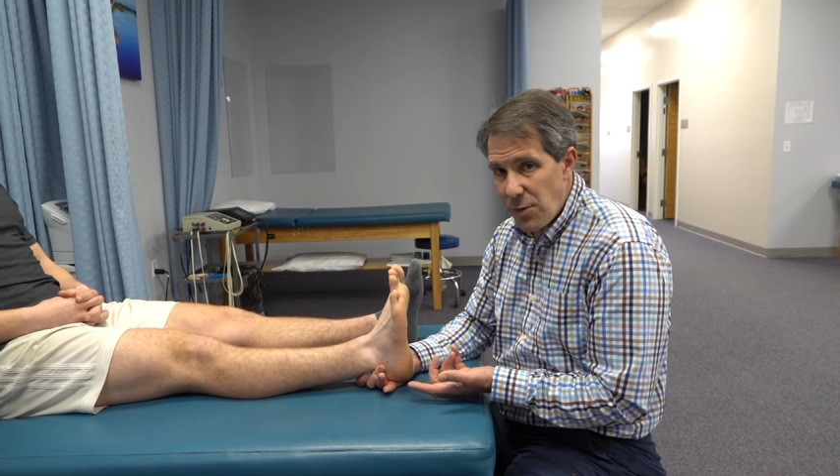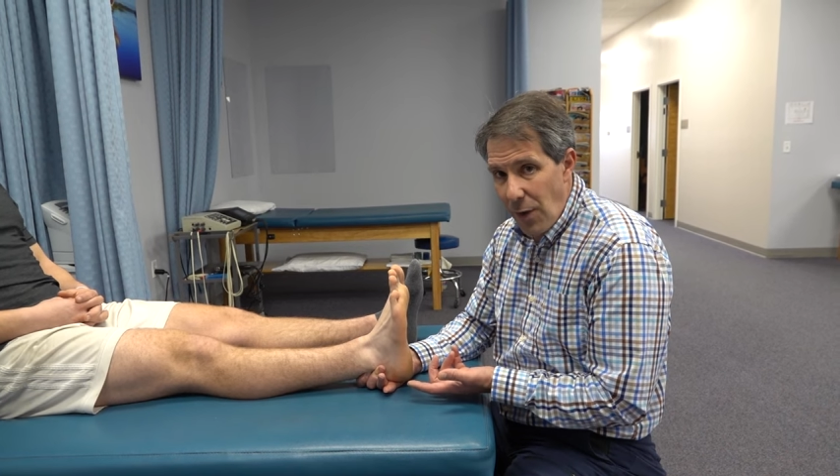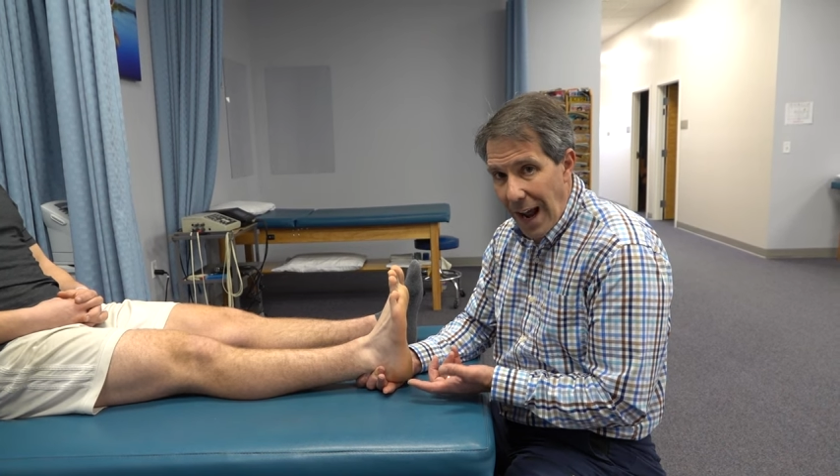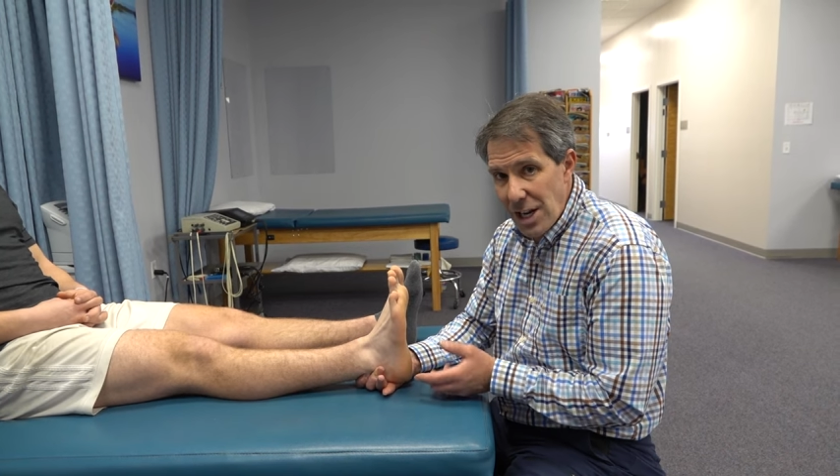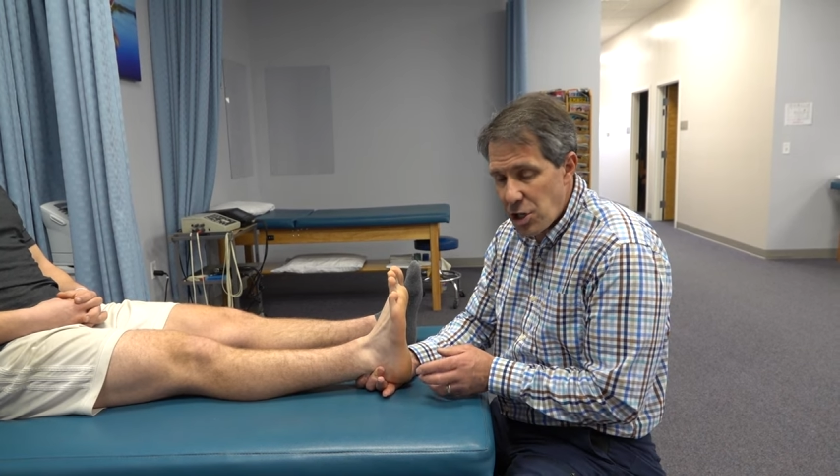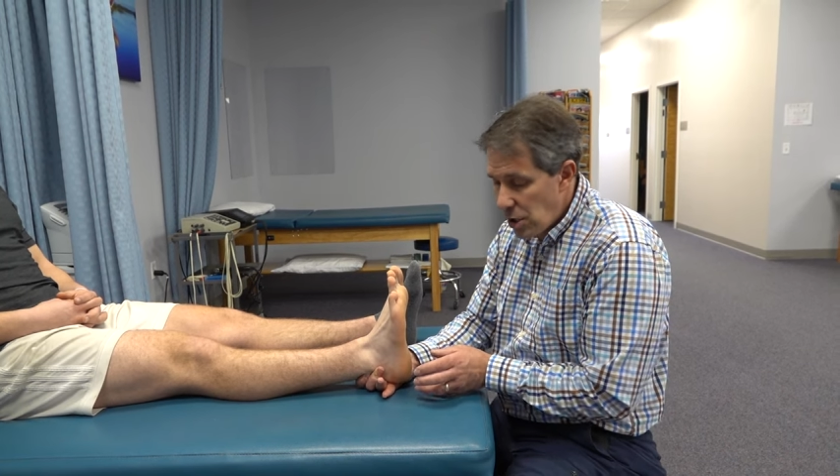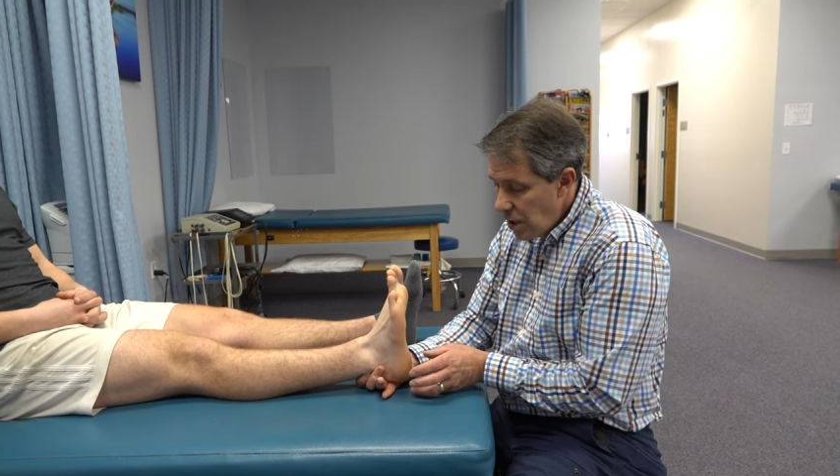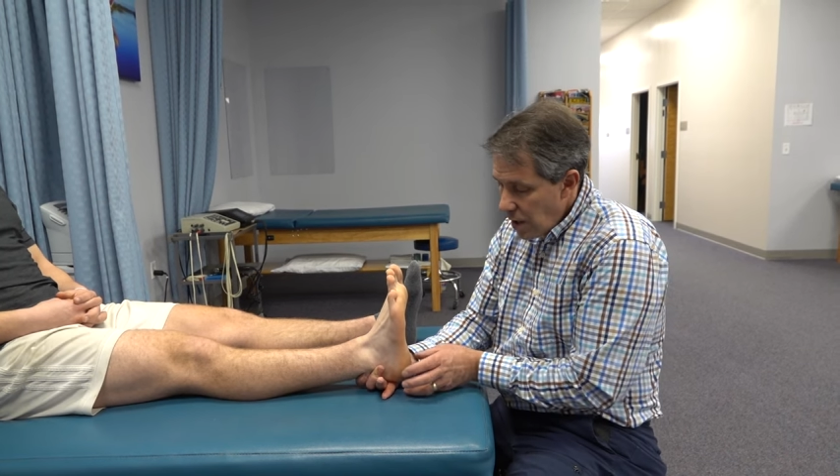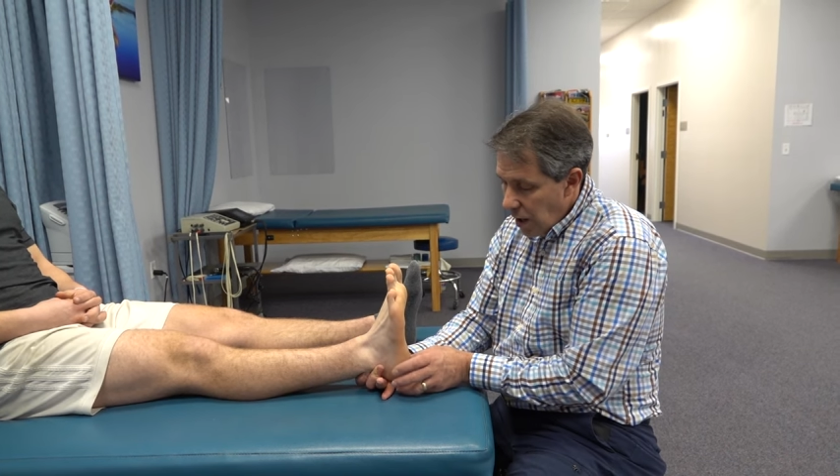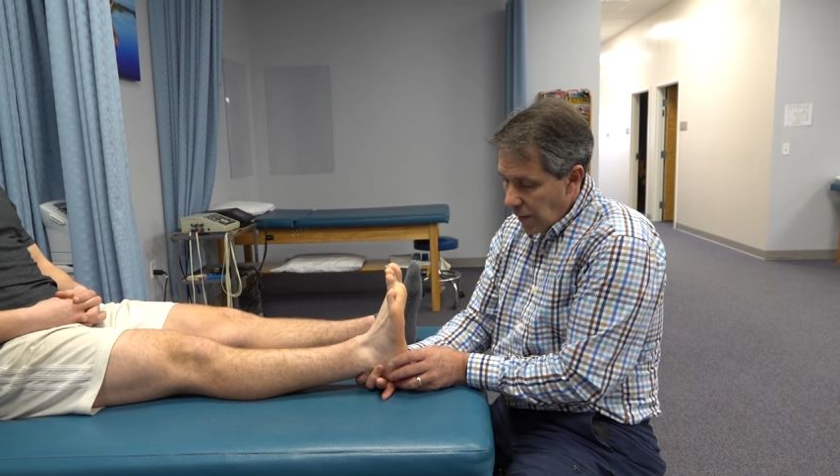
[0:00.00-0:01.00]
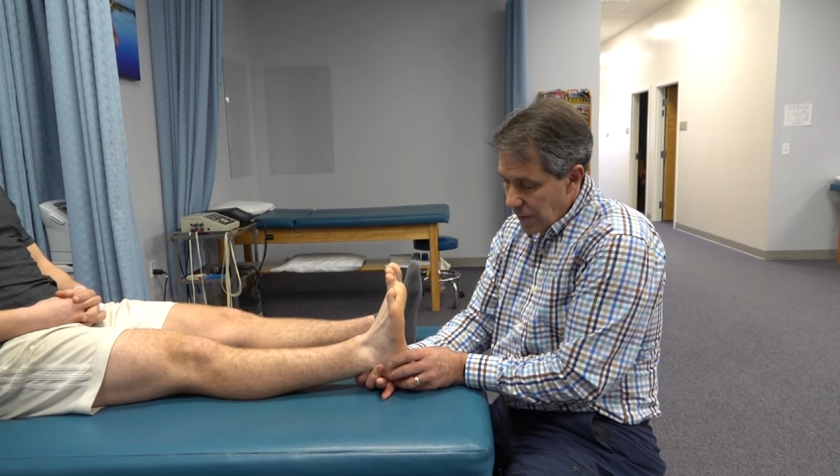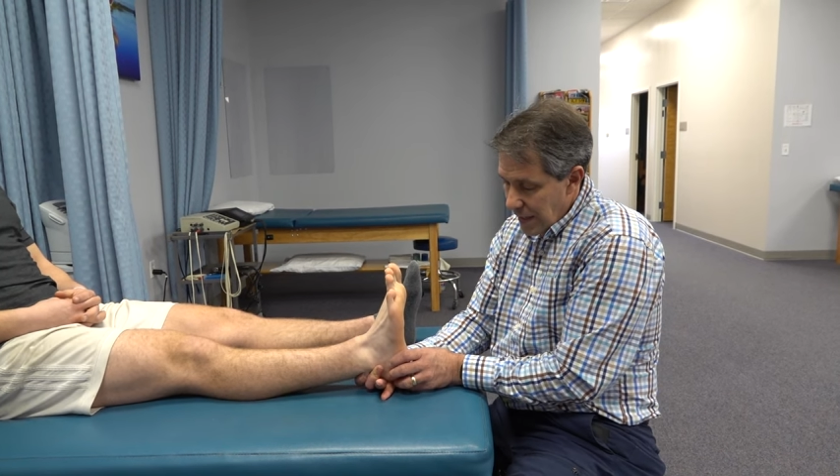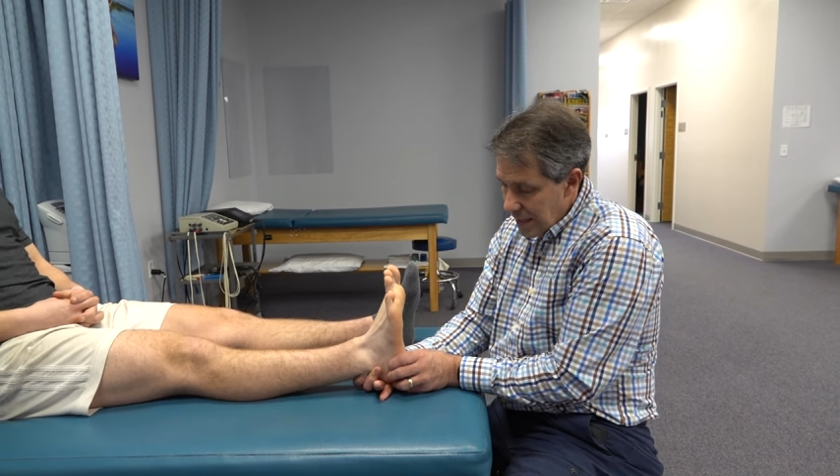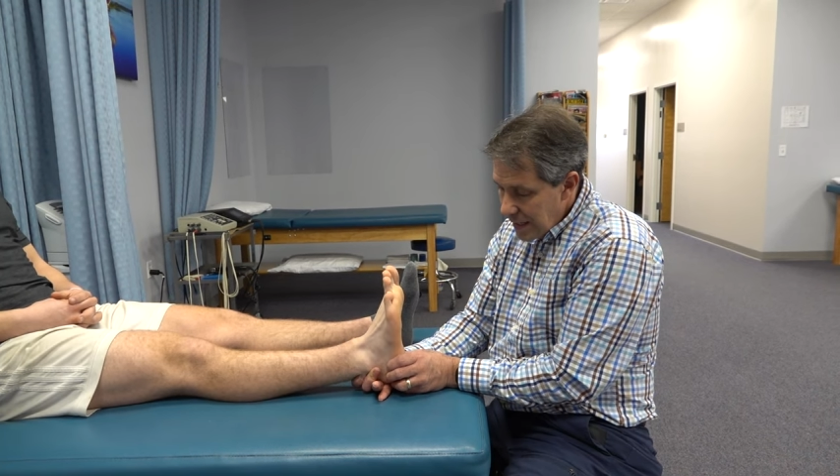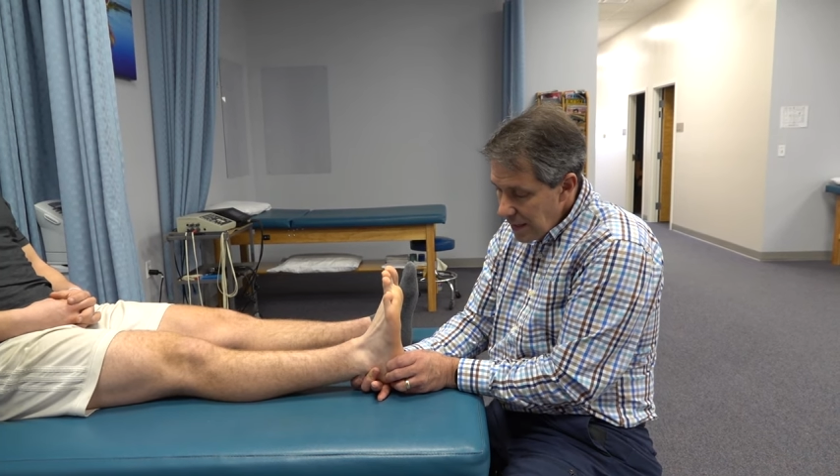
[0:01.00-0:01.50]
fracture of the
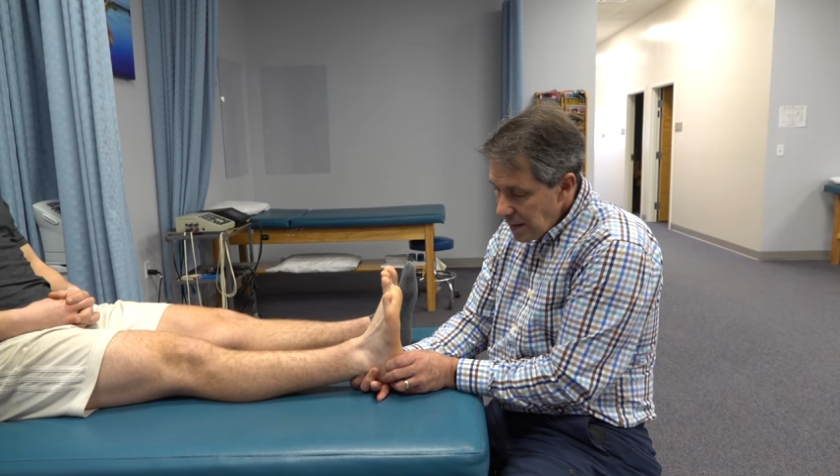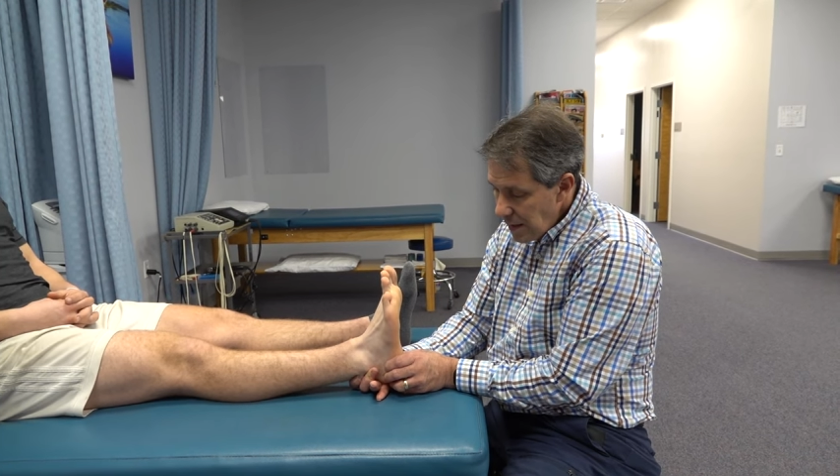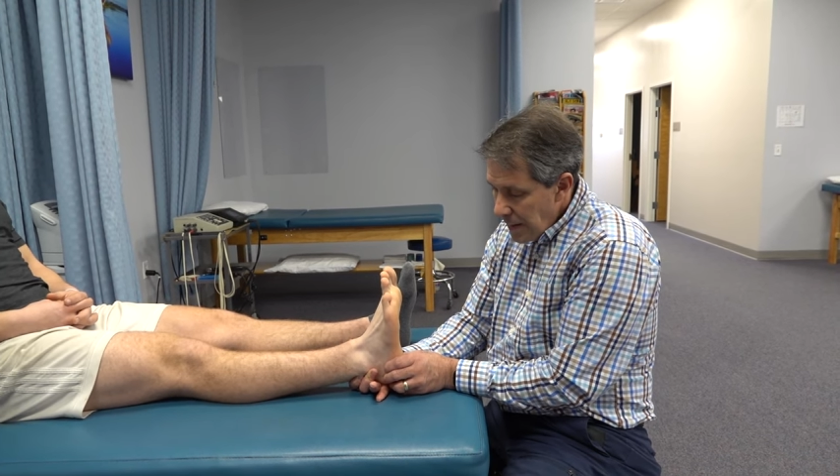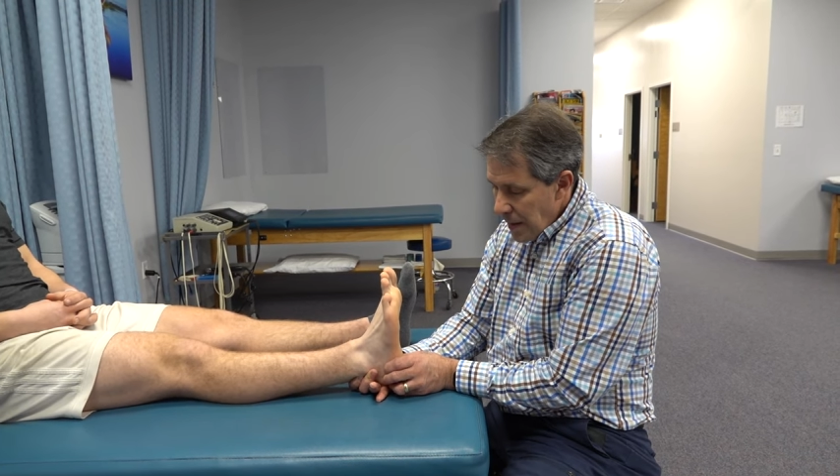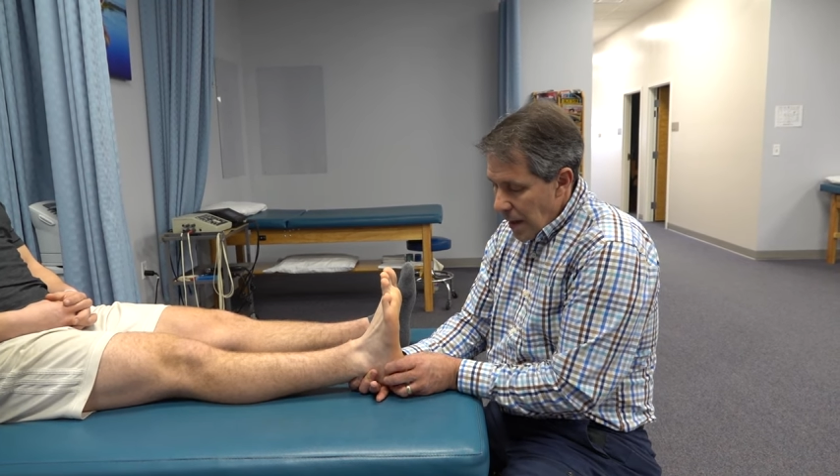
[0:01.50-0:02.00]
heel,